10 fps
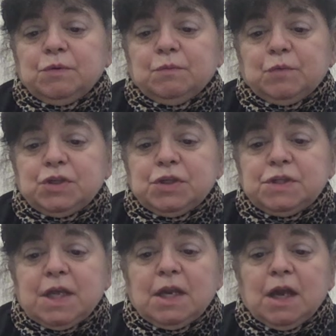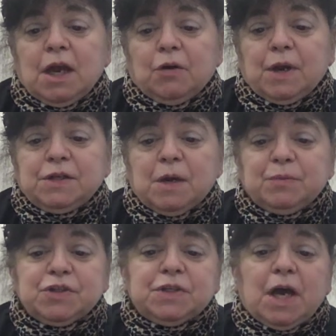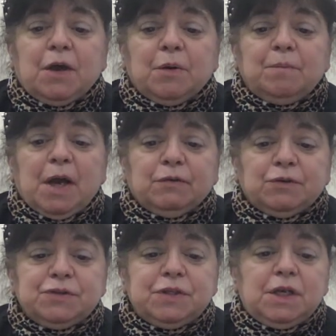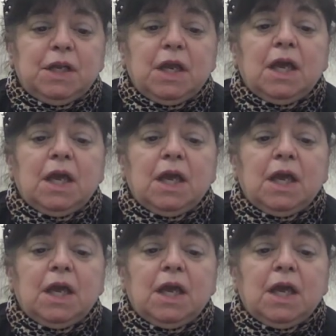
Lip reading: which is in a grand opera style by Rossini,